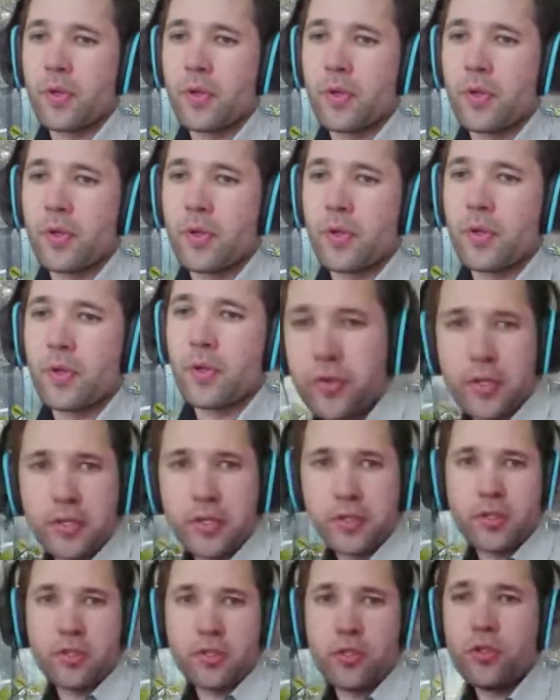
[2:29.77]
God
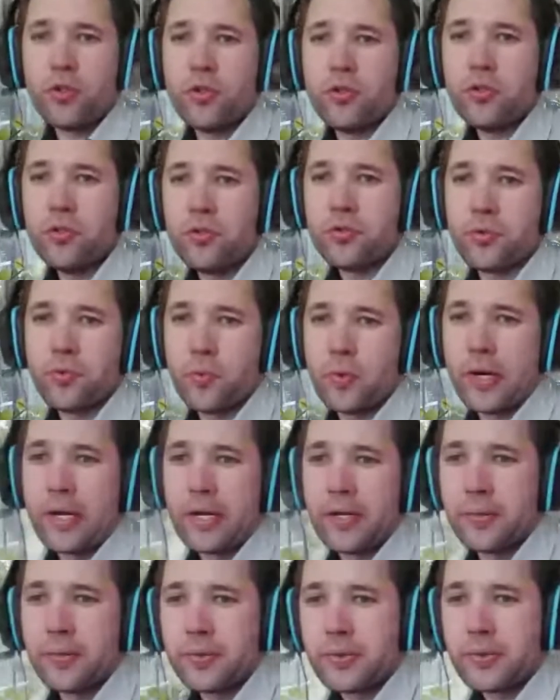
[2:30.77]
created the huge
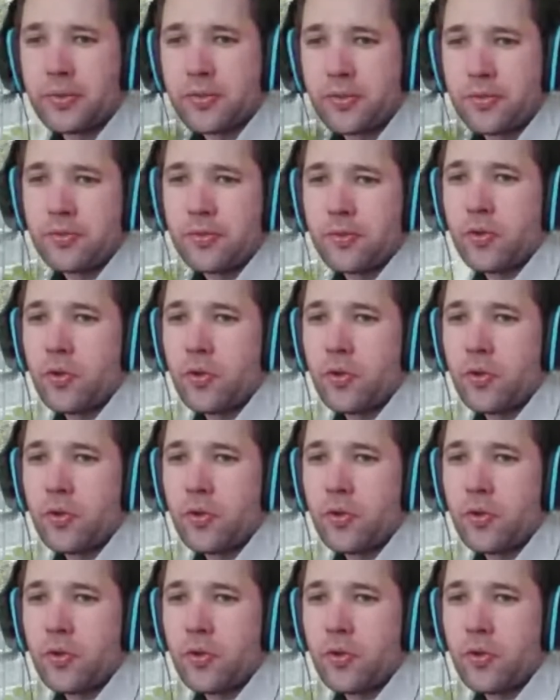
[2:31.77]
whales,